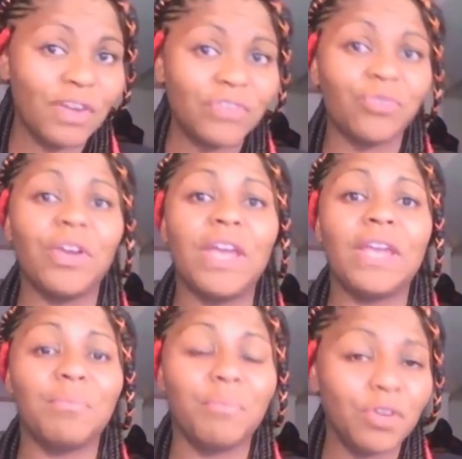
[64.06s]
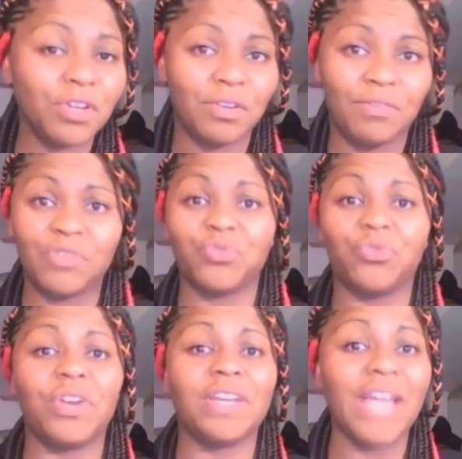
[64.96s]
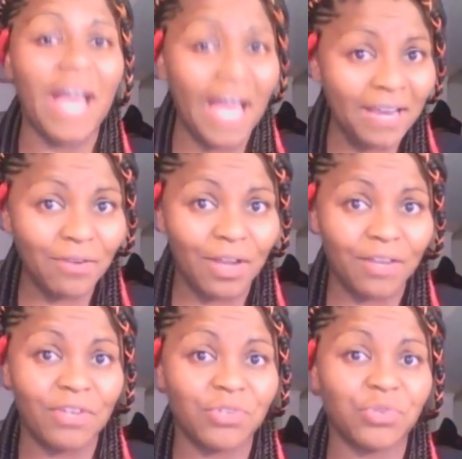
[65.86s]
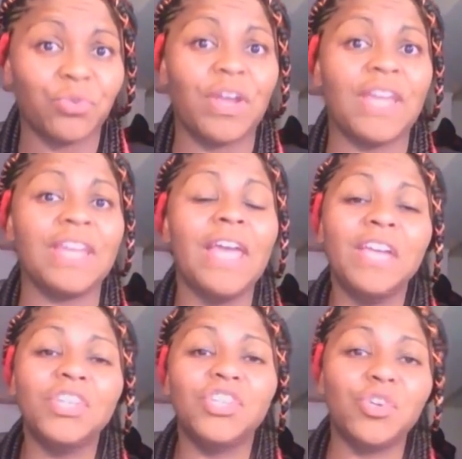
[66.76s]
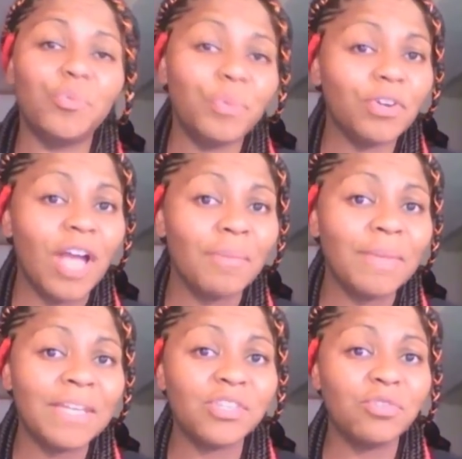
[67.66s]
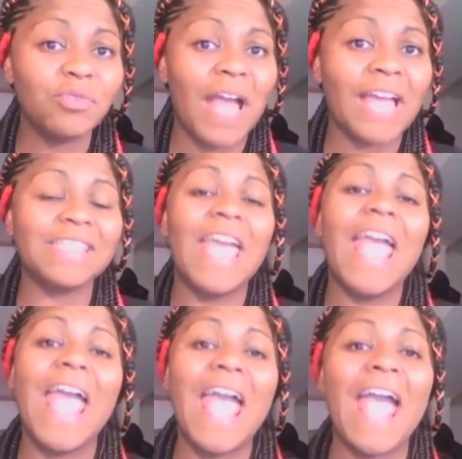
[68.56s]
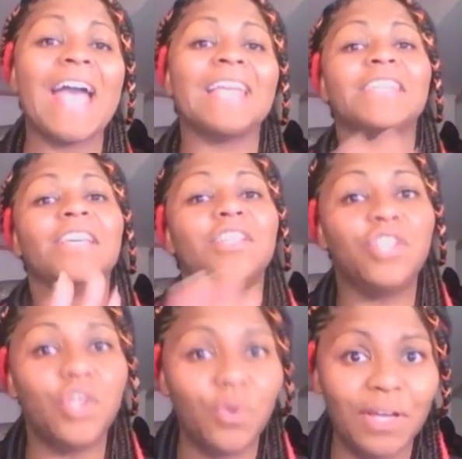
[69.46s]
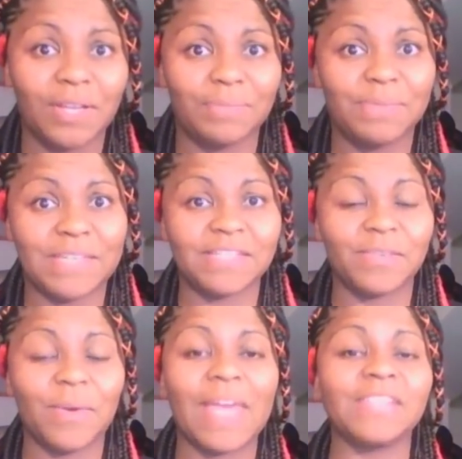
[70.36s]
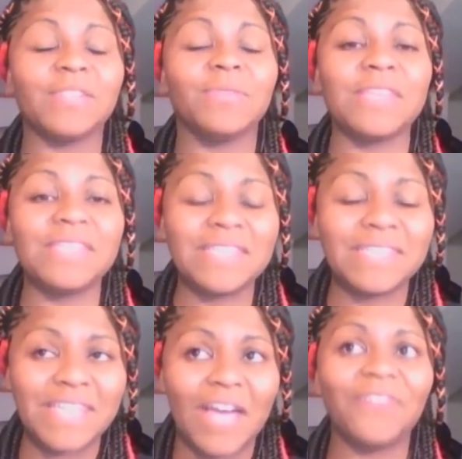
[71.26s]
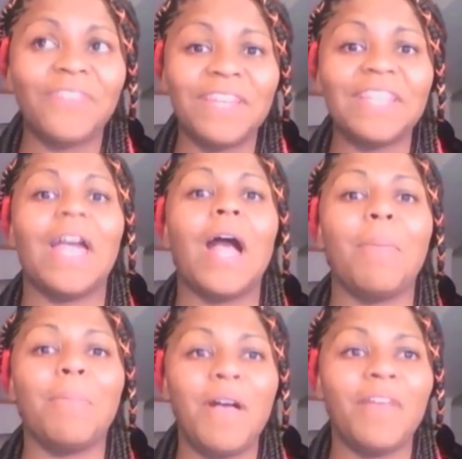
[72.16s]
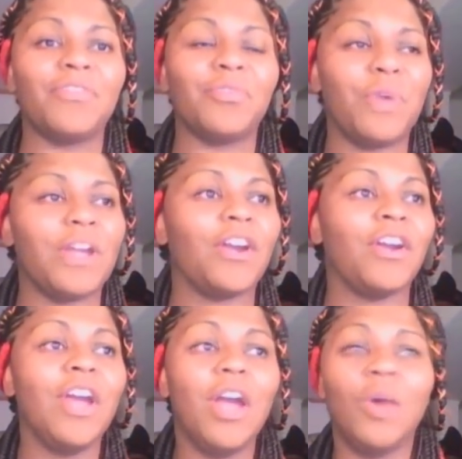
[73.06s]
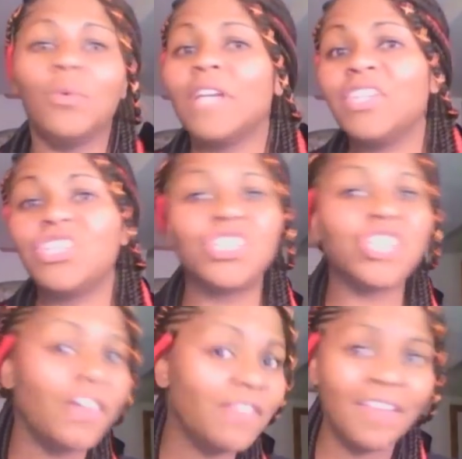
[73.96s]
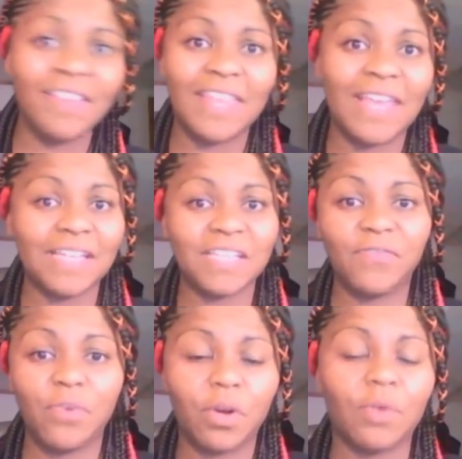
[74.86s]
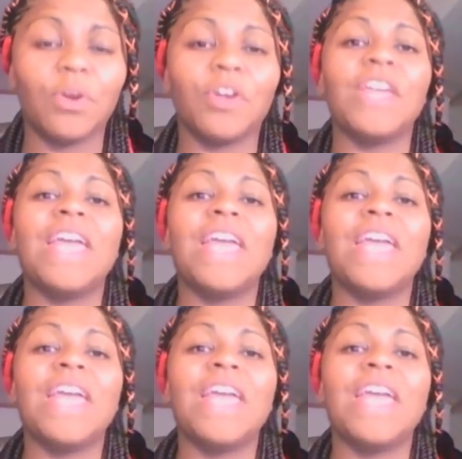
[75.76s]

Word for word: retrograde, Mercury retrograde, Chiron retrograde, Jupiter coming direct, and two eclipses okay so this is definitely a month where we're not shoving things forward